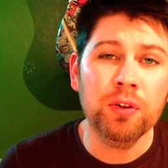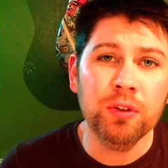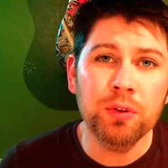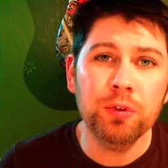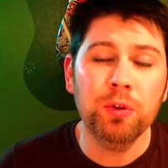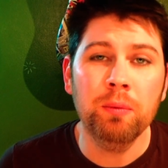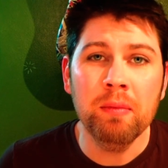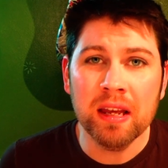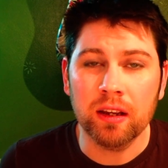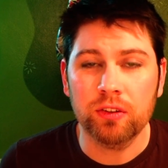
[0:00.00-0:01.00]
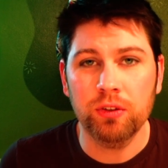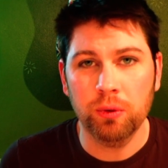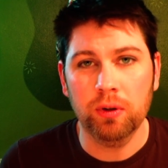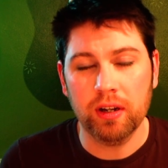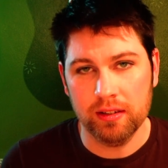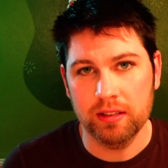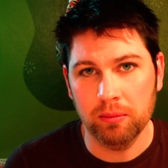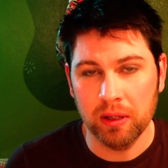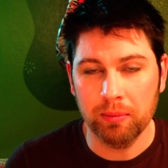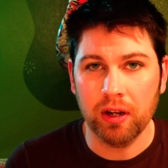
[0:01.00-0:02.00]
All you do to mix your
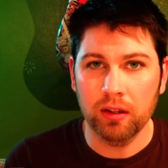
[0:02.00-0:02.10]
custom lip